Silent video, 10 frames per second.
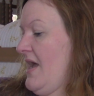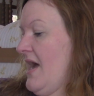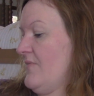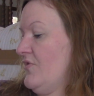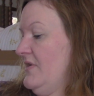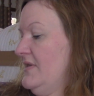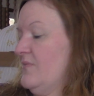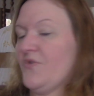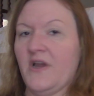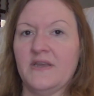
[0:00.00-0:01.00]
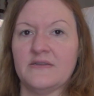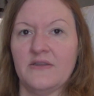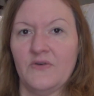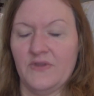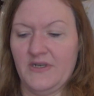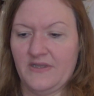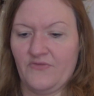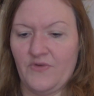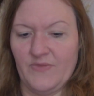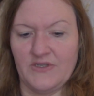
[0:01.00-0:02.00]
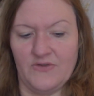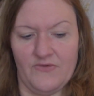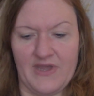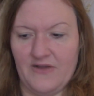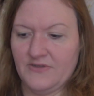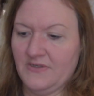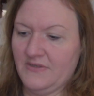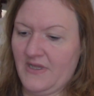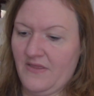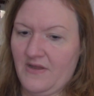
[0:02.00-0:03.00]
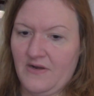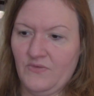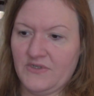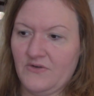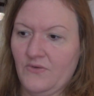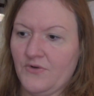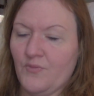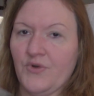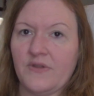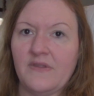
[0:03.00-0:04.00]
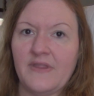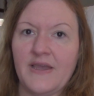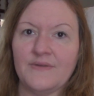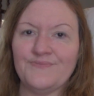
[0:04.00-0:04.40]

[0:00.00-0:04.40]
I'm really surprised, though, that it's from the 2000s. I thought it was an older book than that.